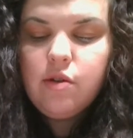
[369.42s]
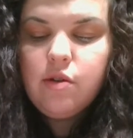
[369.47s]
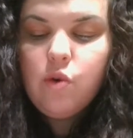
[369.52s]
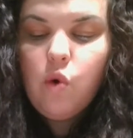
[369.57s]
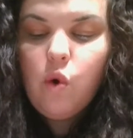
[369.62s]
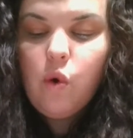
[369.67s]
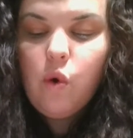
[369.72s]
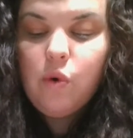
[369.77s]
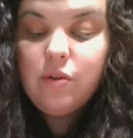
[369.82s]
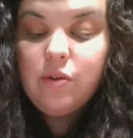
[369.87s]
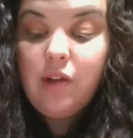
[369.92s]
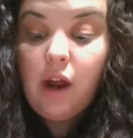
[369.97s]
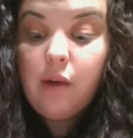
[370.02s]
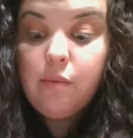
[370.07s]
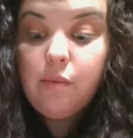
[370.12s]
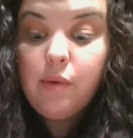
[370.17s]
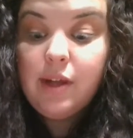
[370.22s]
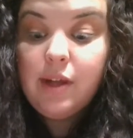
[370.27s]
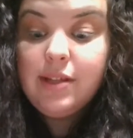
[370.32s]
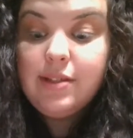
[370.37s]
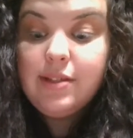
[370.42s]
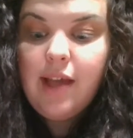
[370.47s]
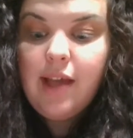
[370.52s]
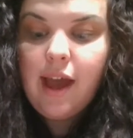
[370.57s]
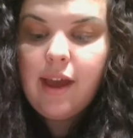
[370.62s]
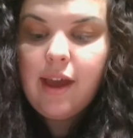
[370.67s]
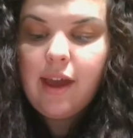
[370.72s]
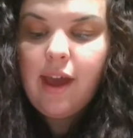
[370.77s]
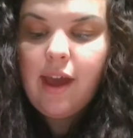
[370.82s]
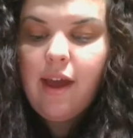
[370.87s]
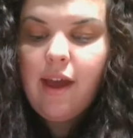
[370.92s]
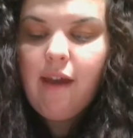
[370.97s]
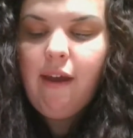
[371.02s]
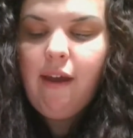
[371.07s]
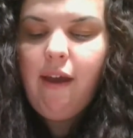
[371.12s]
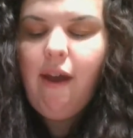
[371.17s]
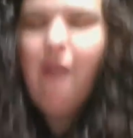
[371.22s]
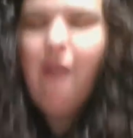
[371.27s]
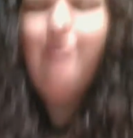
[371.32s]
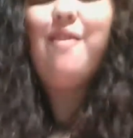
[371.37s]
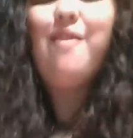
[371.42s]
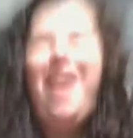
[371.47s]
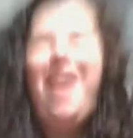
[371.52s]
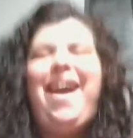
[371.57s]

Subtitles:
hold on one second, okay.